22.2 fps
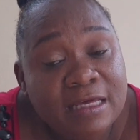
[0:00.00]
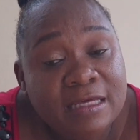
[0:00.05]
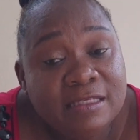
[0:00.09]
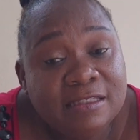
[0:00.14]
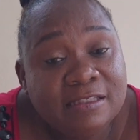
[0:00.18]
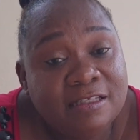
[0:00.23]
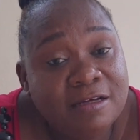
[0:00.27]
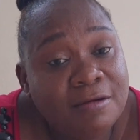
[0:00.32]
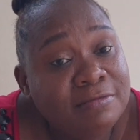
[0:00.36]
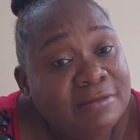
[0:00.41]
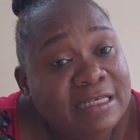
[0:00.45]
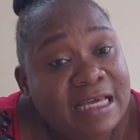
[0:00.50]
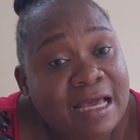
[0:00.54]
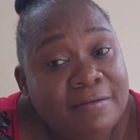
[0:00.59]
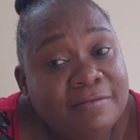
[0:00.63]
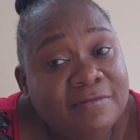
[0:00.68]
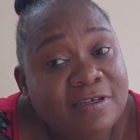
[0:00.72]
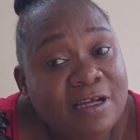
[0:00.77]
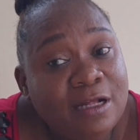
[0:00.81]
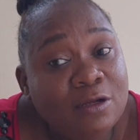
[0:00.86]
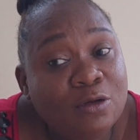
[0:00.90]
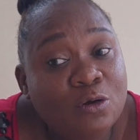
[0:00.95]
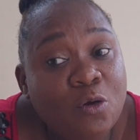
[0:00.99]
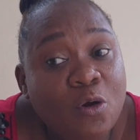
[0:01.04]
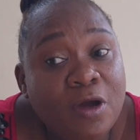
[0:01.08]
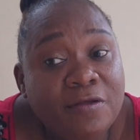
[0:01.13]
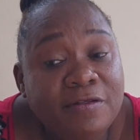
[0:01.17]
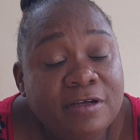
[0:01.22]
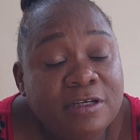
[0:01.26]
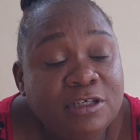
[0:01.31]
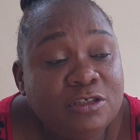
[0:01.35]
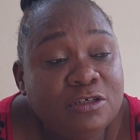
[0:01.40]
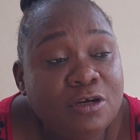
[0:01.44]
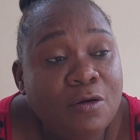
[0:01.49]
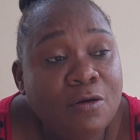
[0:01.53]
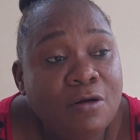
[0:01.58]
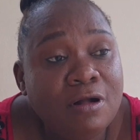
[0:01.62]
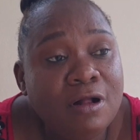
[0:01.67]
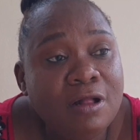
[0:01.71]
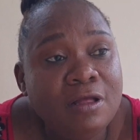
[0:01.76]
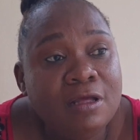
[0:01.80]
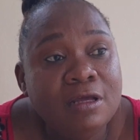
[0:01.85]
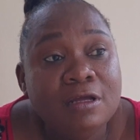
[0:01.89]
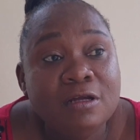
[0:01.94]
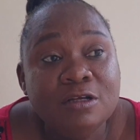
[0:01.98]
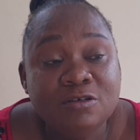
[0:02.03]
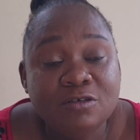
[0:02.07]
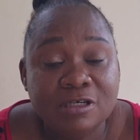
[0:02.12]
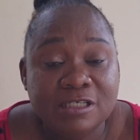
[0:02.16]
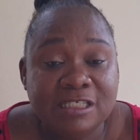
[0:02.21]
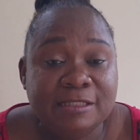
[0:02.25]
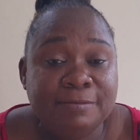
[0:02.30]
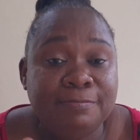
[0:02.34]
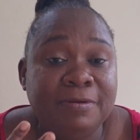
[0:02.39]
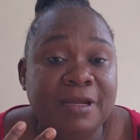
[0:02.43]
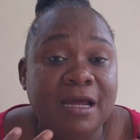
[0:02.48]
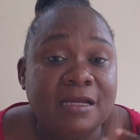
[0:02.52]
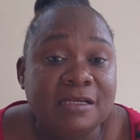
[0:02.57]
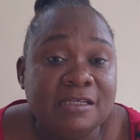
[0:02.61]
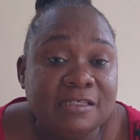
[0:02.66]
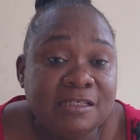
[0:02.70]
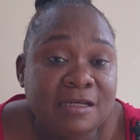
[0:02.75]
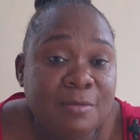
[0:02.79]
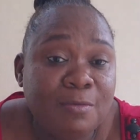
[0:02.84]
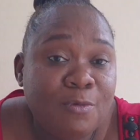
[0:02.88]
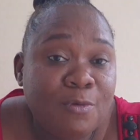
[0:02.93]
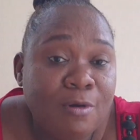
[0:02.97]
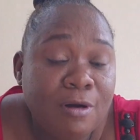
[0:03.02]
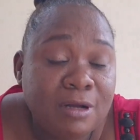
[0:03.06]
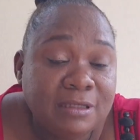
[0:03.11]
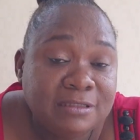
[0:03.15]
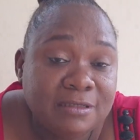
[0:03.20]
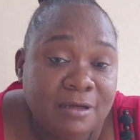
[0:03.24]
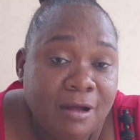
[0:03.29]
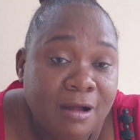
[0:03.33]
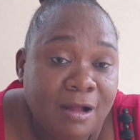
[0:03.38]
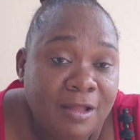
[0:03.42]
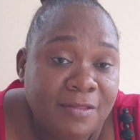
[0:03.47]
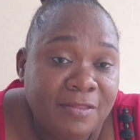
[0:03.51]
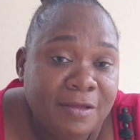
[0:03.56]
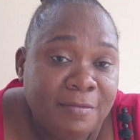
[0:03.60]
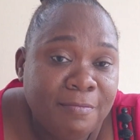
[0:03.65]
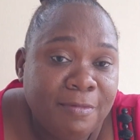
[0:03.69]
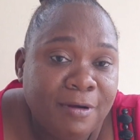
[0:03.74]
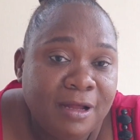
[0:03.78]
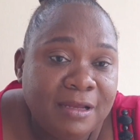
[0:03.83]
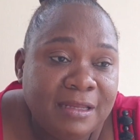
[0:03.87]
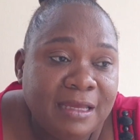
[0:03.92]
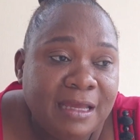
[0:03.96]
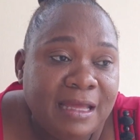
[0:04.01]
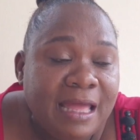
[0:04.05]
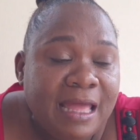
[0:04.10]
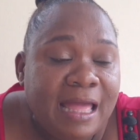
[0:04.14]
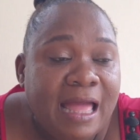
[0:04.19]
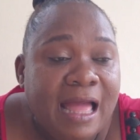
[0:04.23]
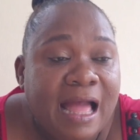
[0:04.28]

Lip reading: Sometimes they'll go in the shower, just splash some water on the body,